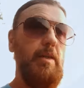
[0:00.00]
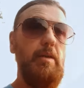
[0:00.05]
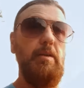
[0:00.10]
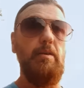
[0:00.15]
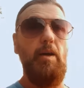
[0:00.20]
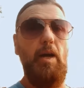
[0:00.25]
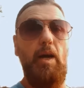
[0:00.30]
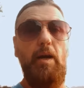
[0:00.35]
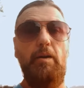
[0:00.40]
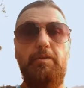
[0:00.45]
So,
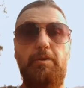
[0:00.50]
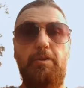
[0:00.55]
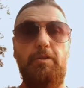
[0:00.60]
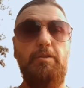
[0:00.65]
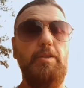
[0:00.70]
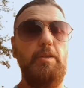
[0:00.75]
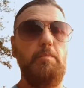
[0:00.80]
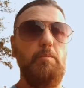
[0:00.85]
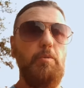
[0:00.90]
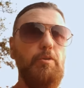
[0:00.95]
how do
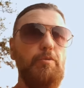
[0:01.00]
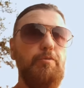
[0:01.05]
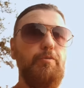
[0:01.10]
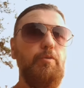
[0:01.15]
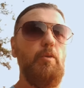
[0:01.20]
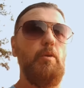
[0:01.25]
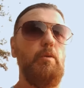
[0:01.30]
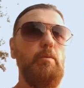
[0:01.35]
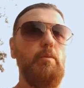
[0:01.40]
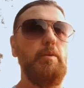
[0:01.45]
you move
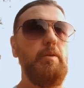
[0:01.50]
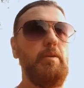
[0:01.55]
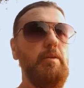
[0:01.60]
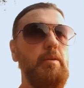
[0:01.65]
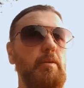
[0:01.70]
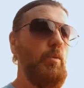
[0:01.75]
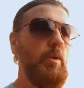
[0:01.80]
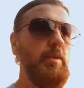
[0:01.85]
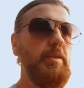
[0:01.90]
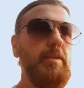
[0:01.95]
forward
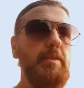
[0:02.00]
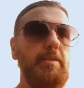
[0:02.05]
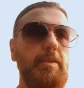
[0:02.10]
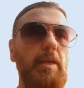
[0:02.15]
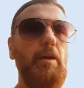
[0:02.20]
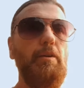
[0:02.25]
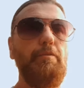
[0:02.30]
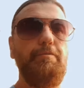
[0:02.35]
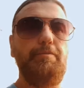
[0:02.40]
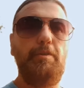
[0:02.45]
when the
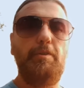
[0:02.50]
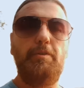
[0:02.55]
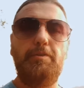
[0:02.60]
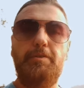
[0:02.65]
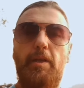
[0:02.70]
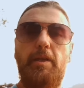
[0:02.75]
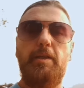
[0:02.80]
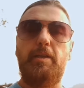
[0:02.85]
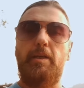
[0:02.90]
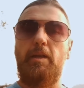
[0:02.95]
doubt feels
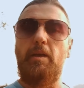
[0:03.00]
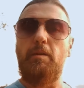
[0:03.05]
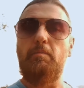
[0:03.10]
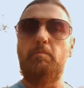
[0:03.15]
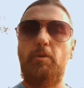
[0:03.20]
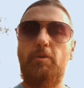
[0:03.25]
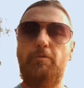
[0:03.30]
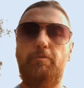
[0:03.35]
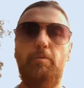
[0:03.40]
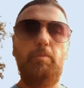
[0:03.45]
like an
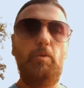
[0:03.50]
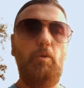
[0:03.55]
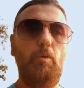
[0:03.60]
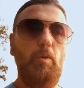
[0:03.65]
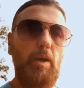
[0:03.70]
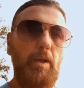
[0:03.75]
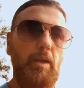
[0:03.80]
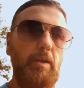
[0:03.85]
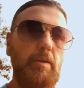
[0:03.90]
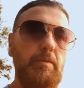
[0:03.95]
unmovable
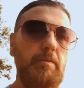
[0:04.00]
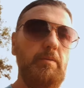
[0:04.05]
weight?